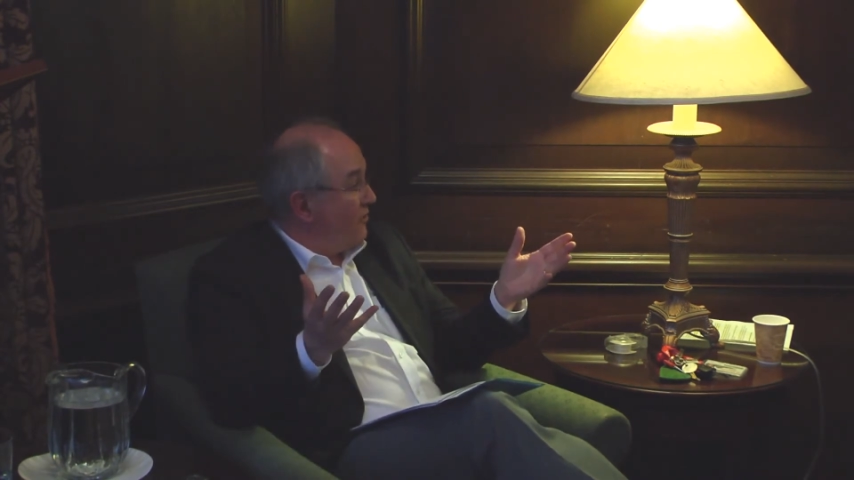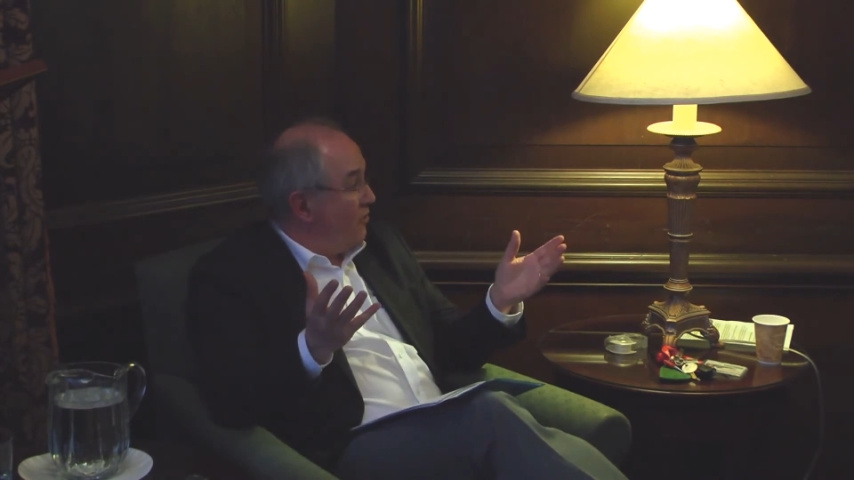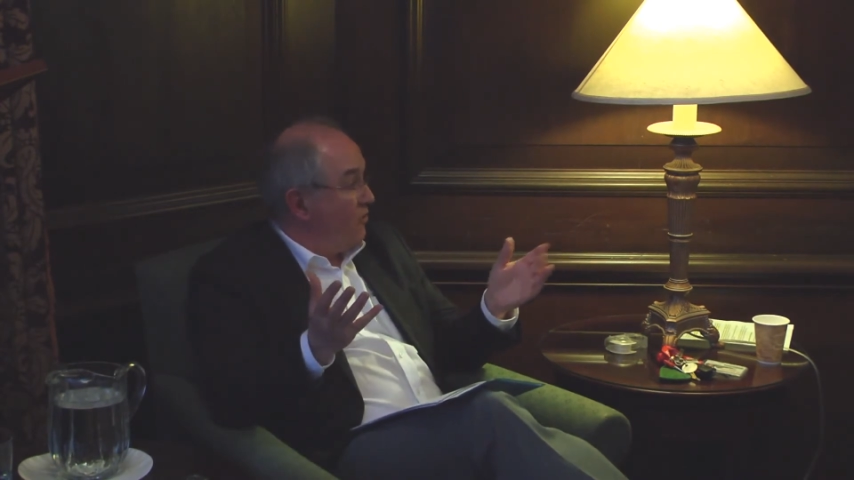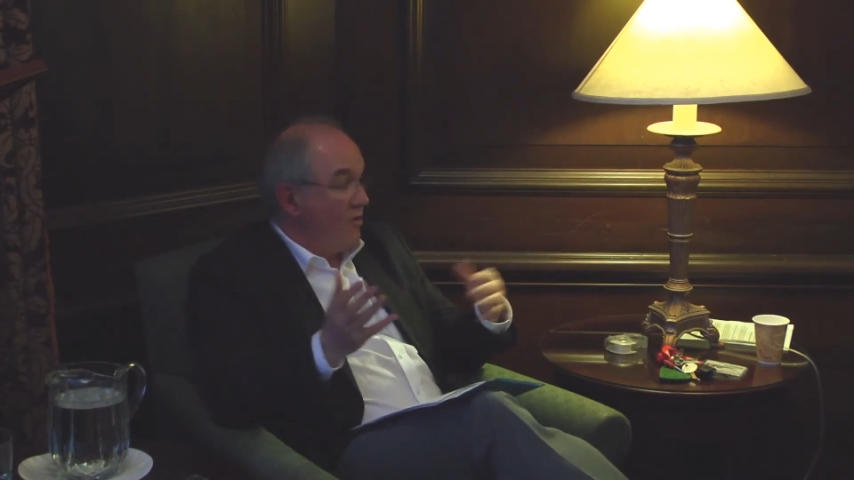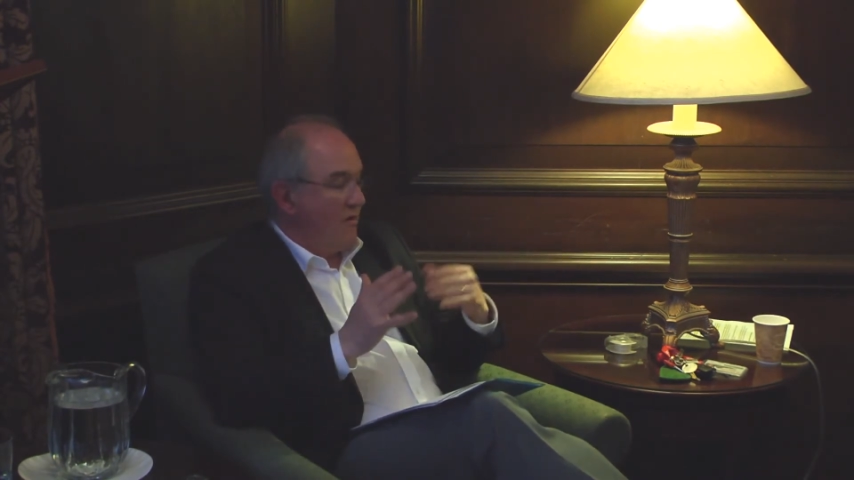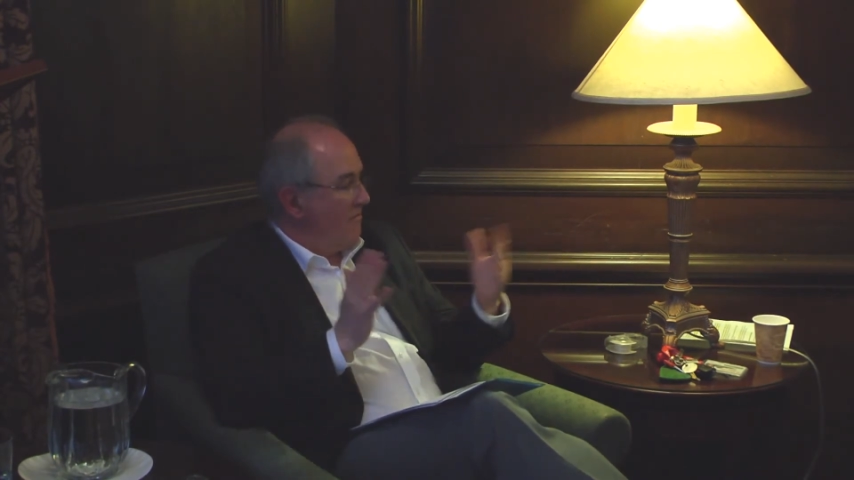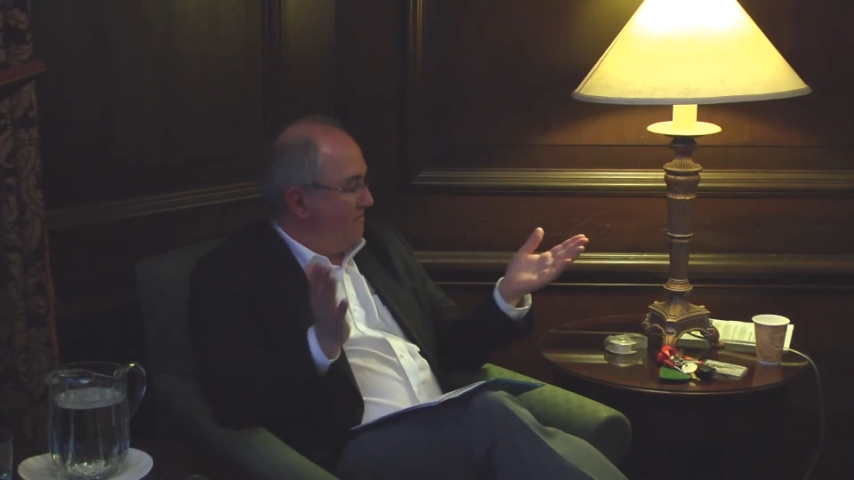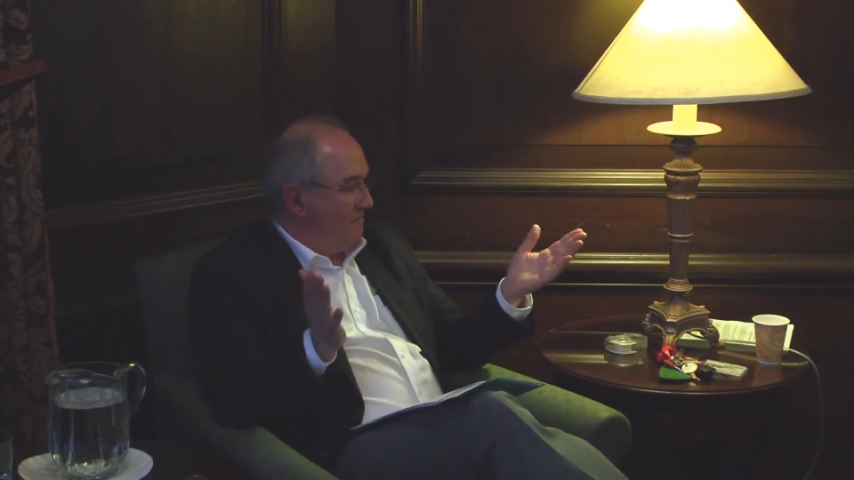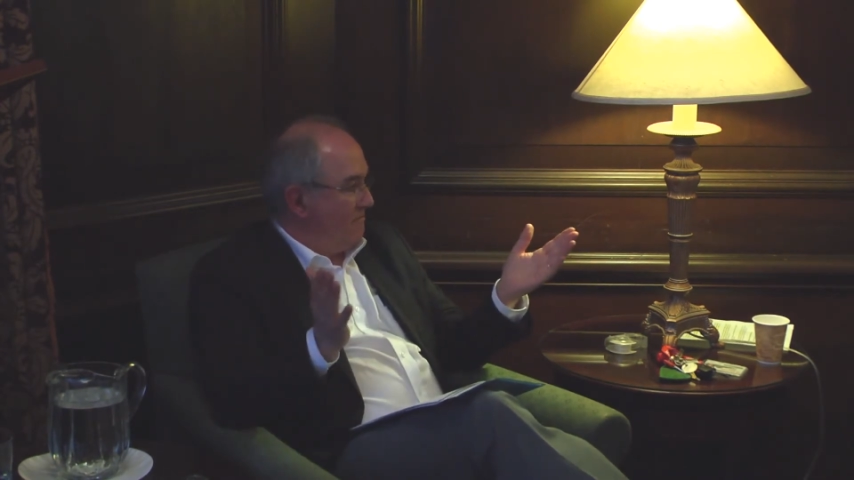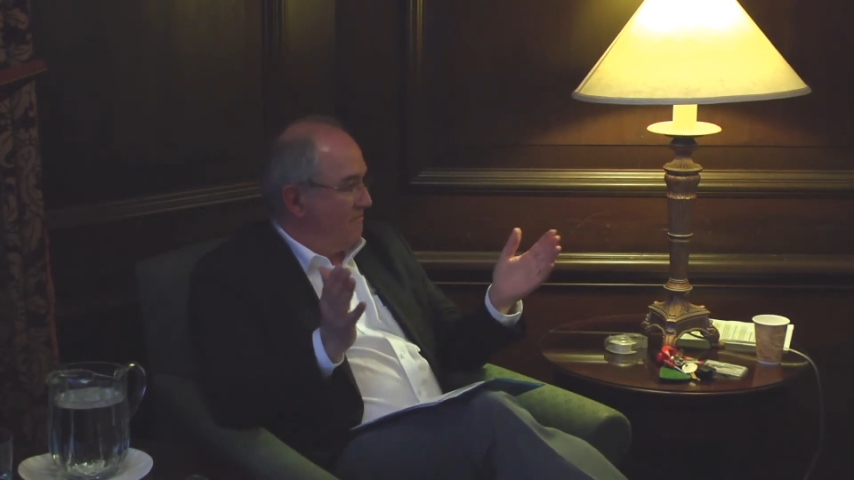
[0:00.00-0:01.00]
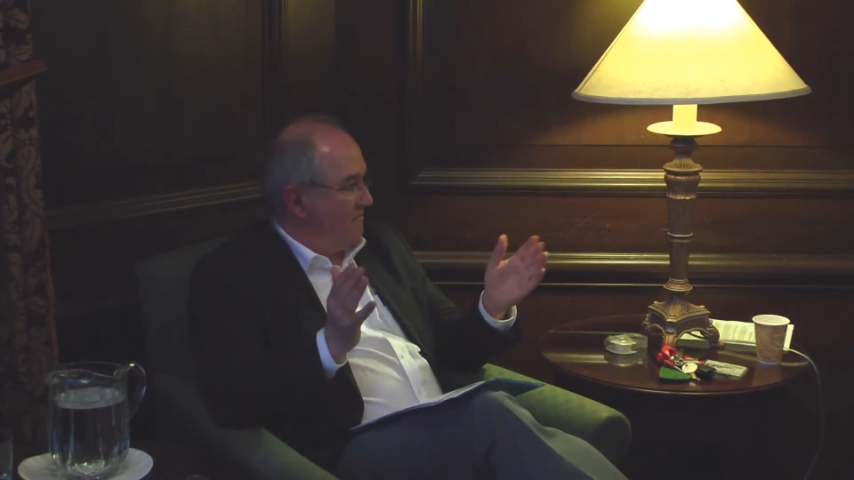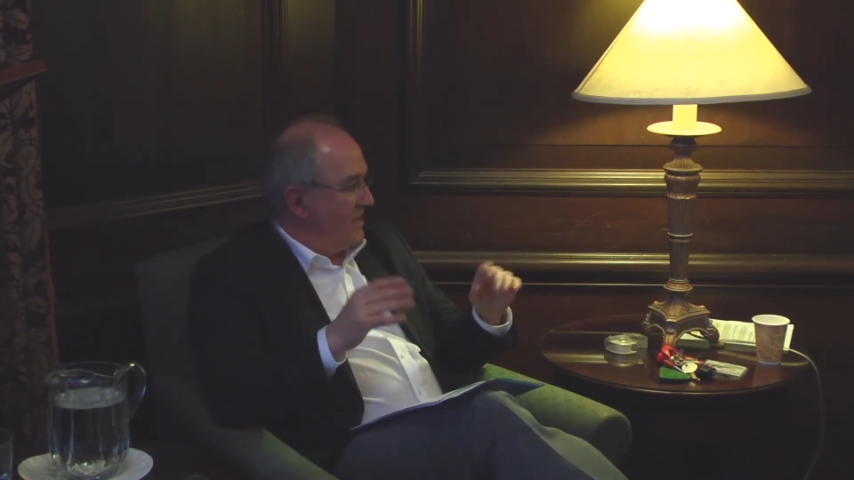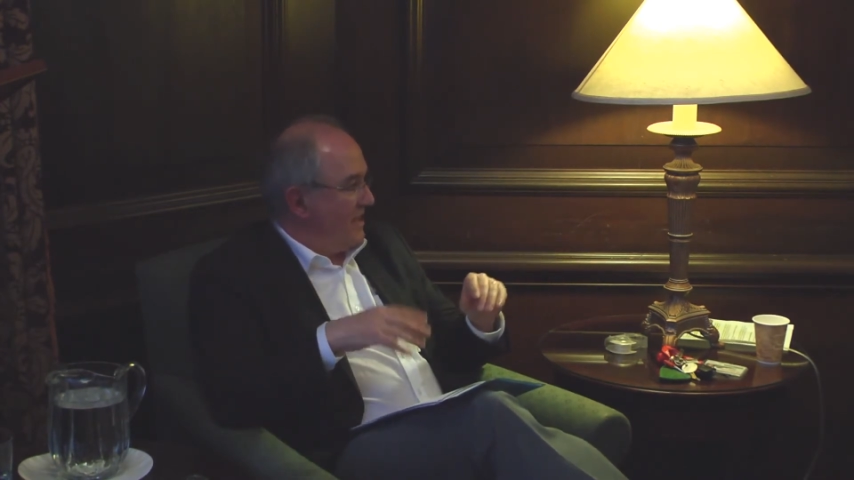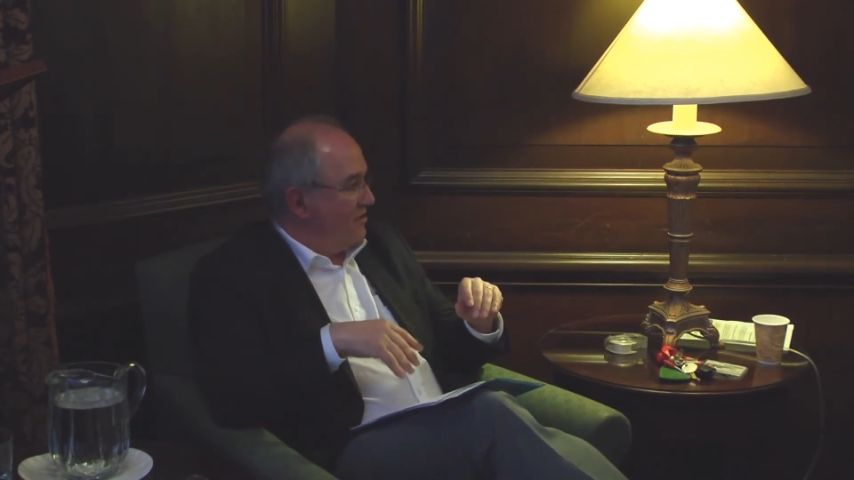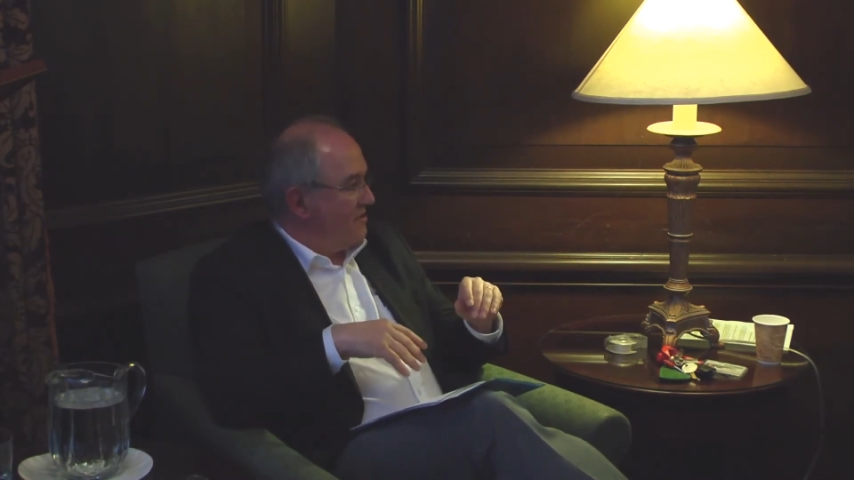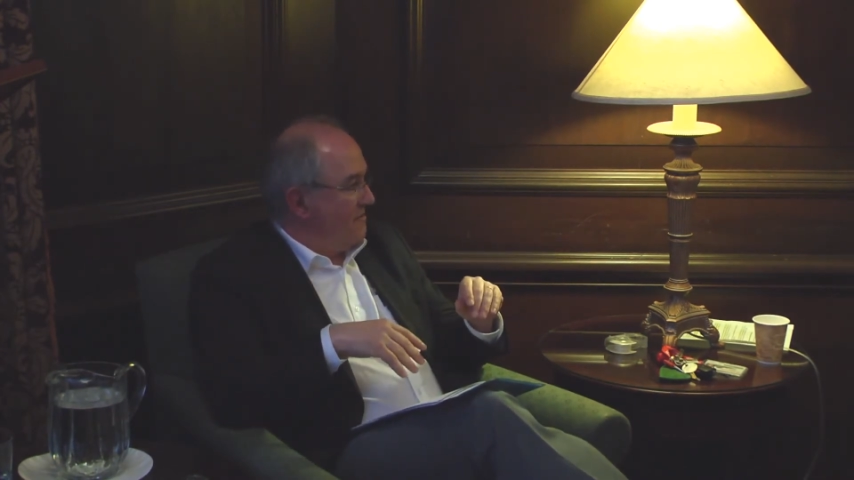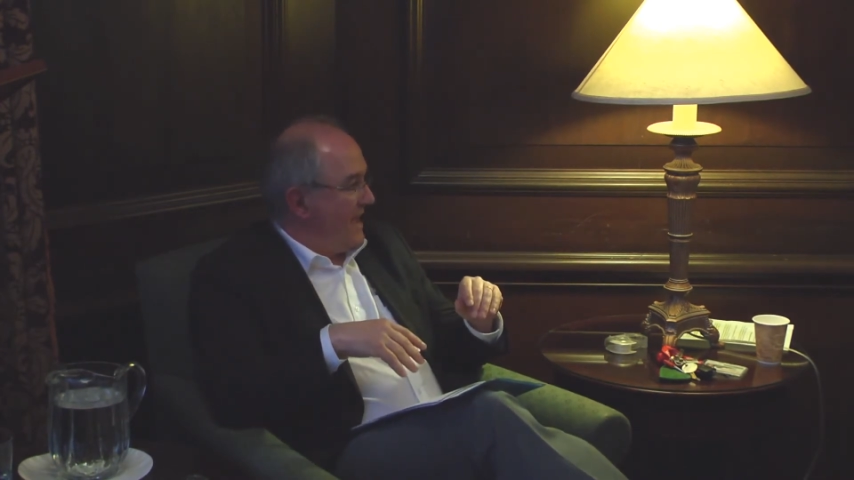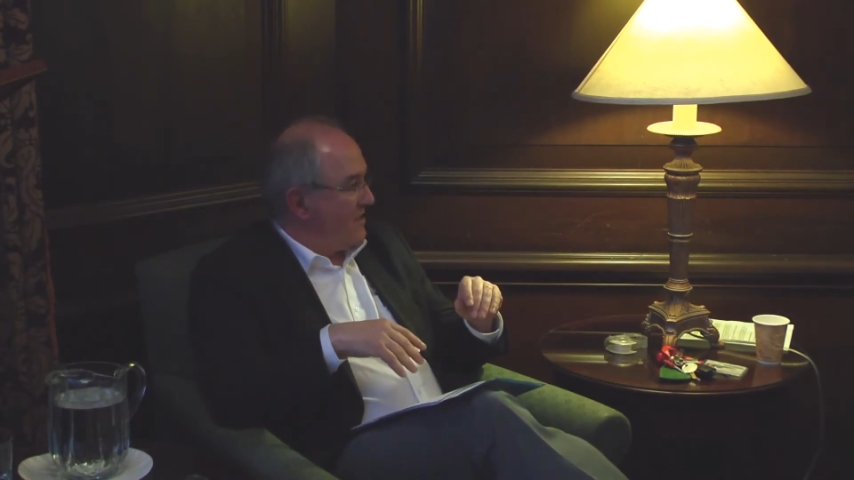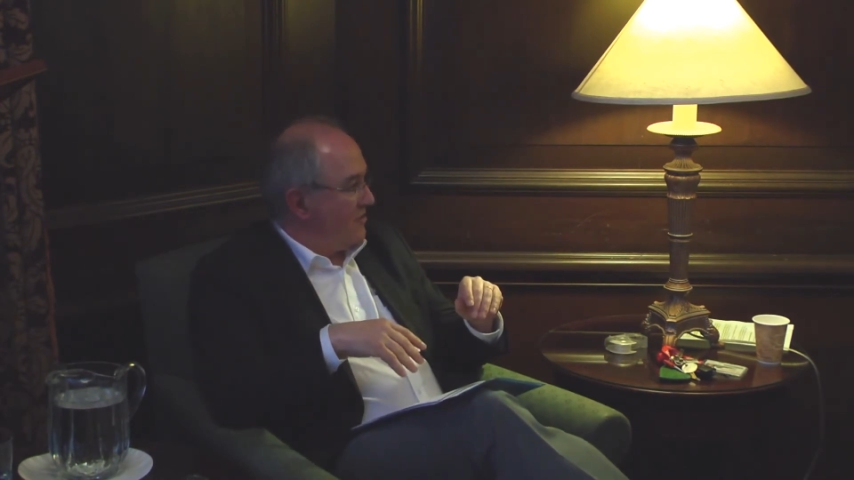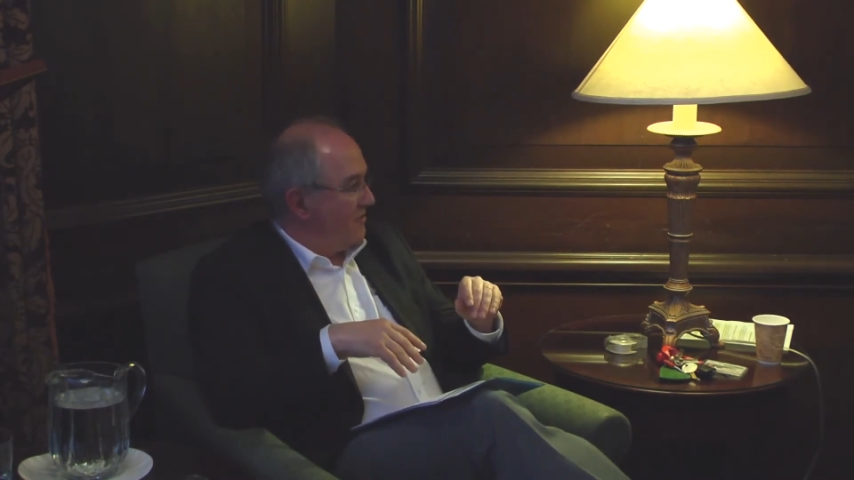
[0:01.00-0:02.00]
law, that doesn't
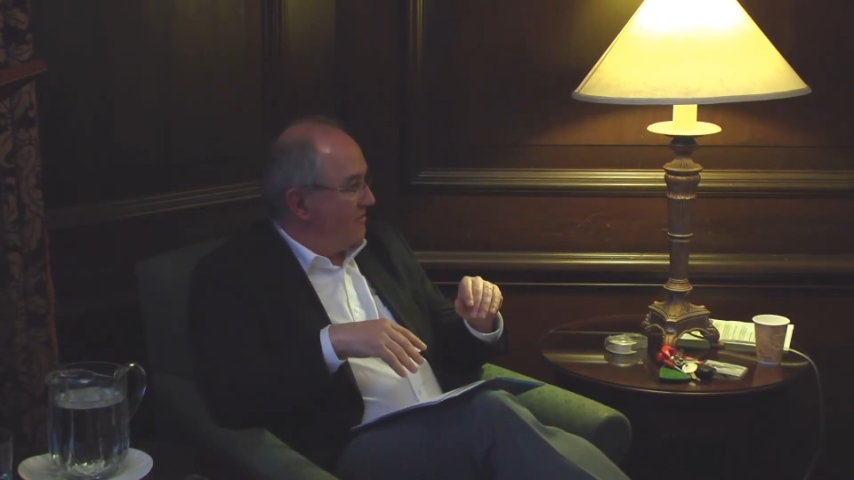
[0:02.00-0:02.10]
matter.